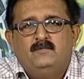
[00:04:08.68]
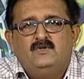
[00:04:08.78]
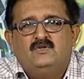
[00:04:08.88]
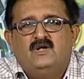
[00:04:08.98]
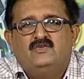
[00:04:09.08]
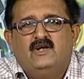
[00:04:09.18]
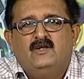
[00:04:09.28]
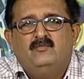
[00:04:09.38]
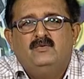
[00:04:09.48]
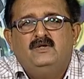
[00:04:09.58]
This
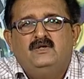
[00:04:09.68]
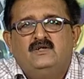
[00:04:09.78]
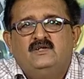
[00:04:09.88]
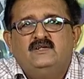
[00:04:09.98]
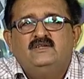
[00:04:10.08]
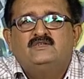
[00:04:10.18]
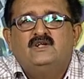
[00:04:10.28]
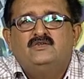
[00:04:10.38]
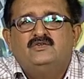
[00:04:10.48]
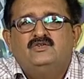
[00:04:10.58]
assignment is
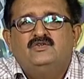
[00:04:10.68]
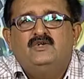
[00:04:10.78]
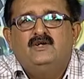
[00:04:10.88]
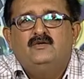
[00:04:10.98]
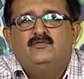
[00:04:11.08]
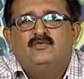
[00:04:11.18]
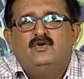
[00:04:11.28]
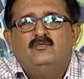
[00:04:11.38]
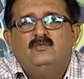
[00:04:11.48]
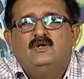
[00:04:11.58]
consistent
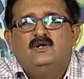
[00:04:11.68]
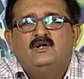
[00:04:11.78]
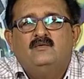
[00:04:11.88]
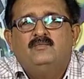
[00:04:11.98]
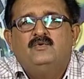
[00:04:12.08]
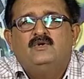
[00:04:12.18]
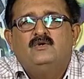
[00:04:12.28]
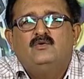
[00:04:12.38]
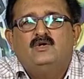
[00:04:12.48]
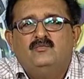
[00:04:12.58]
from computer
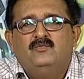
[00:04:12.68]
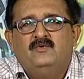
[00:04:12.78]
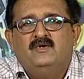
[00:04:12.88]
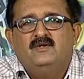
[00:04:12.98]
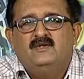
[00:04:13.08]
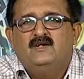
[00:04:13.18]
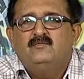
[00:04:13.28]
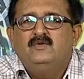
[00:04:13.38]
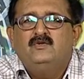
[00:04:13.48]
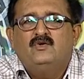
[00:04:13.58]
to computer. That
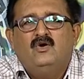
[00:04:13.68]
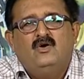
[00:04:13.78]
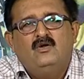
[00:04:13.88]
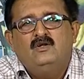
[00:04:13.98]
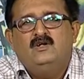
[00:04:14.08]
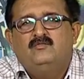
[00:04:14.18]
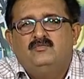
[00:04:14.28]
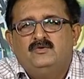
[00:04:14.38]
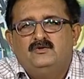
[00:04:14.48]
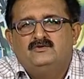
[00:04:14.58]
means, all the
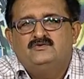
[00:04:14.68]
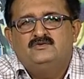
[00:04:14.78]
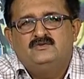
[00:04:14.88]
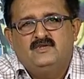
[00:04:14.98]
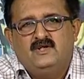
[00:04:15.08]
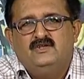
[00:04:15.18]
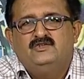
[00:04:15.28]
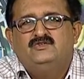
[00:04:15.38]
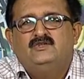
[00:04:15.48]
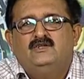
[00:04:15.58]
computers
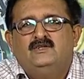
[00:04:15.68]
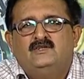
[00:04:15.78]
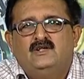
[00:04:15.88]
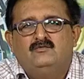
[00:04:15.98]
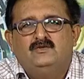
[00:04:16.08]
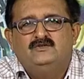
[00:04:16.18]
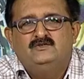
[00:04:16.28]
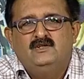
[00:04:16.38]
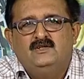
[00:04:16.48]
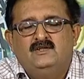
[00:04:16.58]
traditionally
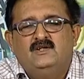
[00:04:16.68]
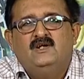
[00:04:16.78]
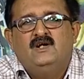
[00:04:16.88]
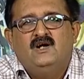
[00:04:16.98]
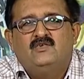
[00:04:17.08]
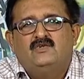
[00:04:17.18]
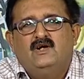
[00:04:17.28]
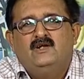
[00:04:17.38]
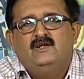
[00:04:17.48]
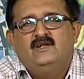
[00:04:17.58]
conventionally
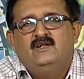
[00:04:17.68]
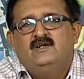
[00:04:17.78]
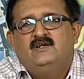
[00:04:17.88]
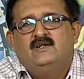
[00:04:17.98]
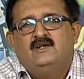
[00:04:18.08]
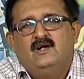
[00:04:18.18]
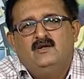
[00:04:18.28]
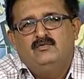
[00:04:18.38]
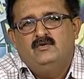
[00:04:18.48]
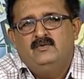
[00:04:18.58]
assign a letter
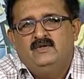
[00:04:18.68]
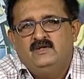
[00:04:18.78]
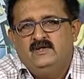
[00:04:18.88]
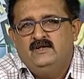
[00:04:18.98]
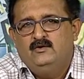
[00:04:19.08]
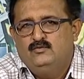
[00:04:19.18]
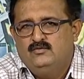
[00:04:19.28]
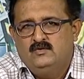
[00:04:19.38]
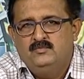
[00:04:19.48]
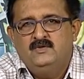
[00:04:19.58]
alphabet A to
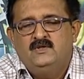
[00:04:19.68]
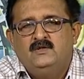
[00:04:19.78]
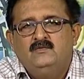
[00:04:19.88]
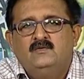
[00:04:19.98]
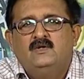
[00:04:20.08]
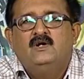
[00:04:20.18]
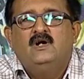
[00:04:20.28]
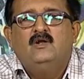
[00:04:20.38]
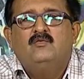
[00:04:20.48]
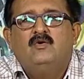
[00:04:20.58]
floppy drive,
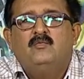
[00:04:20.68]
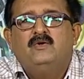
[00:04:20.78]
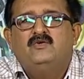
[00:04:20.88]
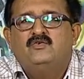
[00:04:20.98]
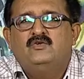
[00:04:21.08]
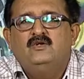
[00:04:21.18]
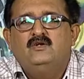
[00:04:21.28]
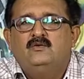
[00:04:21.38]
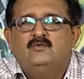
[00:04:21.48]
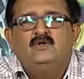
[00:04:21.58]
alphabet
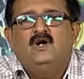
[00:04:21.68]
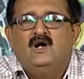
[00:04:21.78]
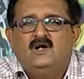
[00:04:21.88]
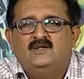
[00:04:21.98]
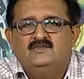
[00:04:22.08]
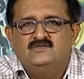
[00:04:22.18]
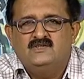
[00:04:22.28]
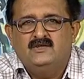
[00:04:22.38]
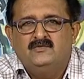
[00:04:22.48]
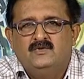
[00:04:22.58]
C to the hard disk
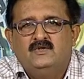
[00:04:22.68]
drive.